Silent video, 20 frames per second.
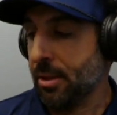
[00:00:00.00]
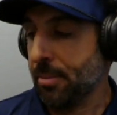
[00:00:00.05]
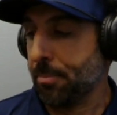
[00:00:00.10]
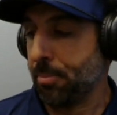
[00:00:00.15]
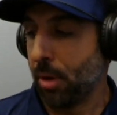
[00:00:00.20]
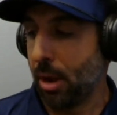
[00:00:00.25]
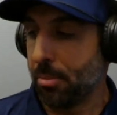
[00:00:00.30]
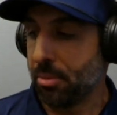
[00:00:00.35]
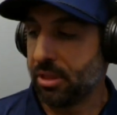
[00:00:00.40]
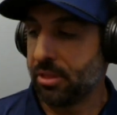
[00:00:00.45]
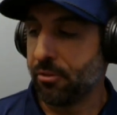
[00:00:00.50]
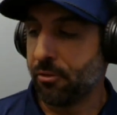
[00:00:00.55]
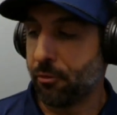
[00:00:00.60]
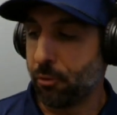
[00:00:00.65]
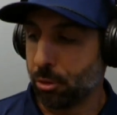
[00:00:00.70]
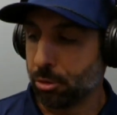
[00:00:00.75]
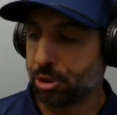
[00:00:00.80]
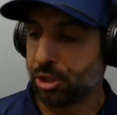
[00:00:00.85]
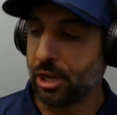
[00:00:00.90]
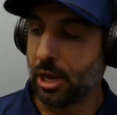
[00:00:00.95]
probably the
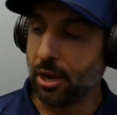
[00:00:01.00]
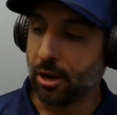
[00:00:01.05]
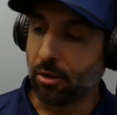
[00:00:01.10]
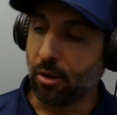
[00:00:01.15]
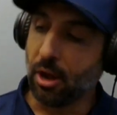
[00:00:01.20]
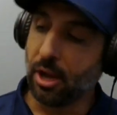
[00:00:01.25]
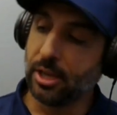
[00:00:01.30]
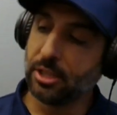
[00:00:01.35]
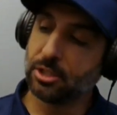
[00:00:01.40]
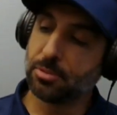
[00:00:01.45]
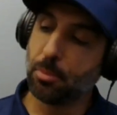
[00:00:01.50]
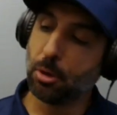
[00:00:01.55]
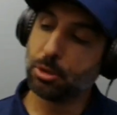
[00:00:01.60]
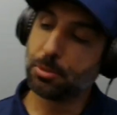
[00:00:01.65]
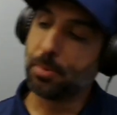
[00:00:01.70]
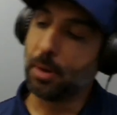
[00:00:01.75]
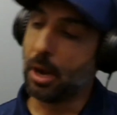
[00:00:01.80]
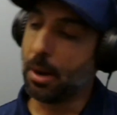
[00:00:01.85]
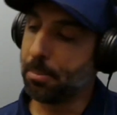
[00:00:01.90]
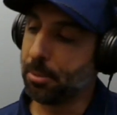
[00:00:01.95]
full shot grinds most
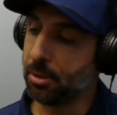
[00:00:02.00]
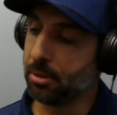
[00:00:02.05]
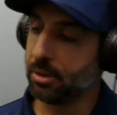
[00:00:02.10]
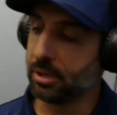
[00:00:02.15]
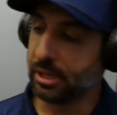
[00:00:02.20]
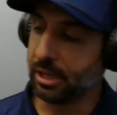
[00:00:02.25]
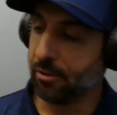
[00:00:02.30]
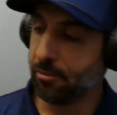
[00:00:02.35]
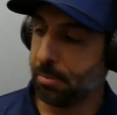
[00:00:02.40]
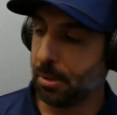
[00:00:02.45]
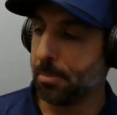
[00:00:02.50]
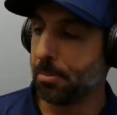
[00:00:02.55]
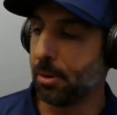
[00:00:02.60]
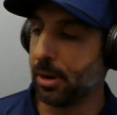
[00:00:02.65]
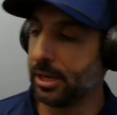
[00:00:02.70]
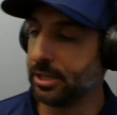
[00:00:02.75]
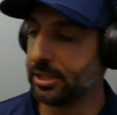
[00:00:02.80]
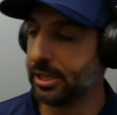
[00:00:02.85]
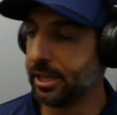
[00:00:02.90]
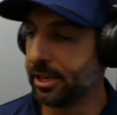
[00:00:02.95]
popular, to give people an
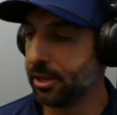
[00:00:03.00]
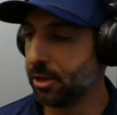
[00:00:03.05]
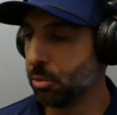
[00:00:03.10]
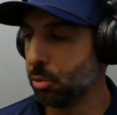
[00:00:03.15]
idea,